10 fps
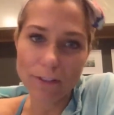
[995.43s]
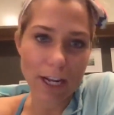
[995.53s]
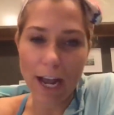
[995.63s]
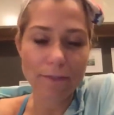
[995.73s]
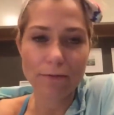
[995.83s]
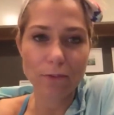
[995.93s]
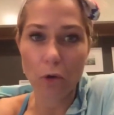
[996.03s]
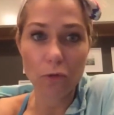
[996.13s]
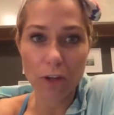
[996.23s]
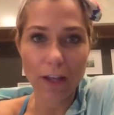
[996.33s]
Like, I
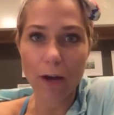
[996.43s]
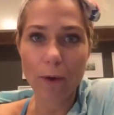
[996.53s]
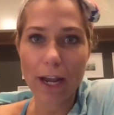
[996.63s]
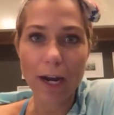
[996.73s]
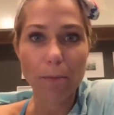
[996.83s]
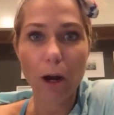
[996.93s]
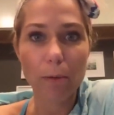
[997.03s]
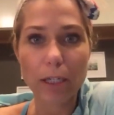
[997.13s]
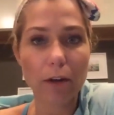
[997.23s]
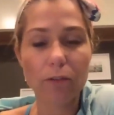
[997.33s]
don't feel that way, and I
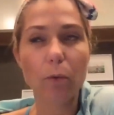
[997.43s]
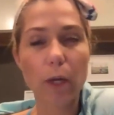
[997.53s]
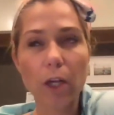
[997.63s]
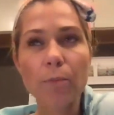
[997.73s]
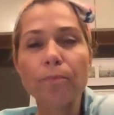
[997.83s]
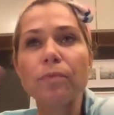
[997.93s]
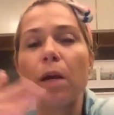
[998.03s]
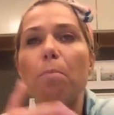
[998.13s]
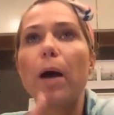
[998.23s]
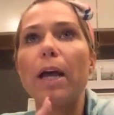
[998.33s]
probably never will.
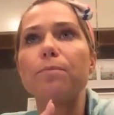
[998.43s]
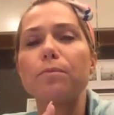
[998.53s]
But